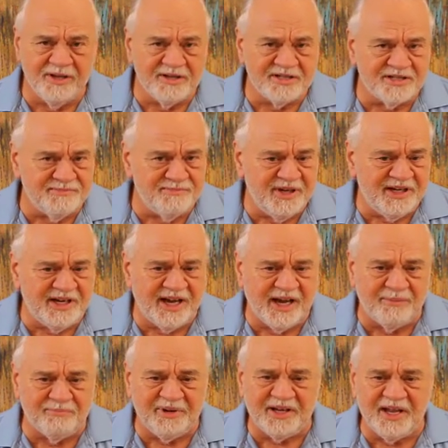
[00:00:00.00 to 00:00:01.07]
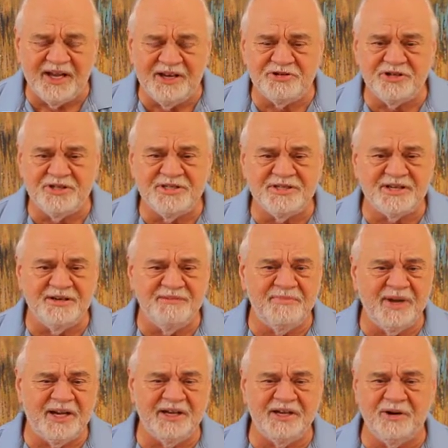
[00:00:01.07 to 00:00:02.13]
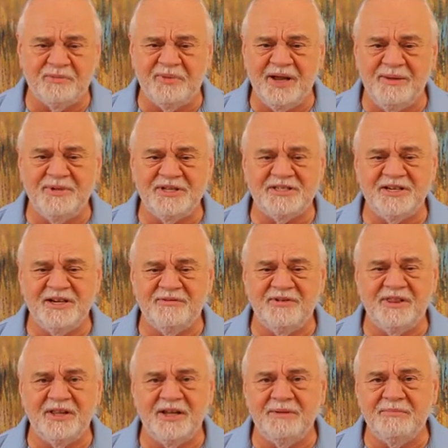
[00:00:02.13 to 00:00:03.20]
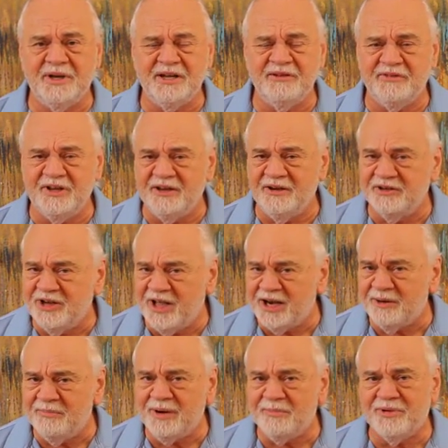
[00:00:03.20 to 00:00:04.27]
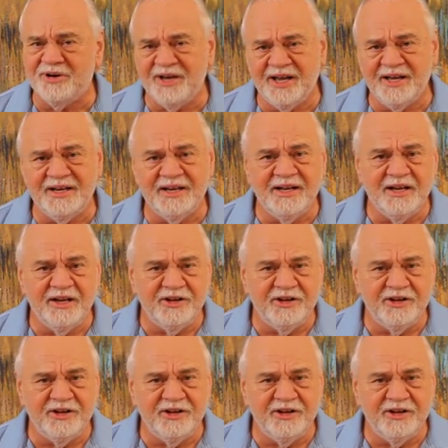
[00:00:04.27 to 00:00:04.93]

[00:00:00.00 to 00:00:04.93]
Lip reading: submitting applications and making their payments and everything, but if you're not a member yet,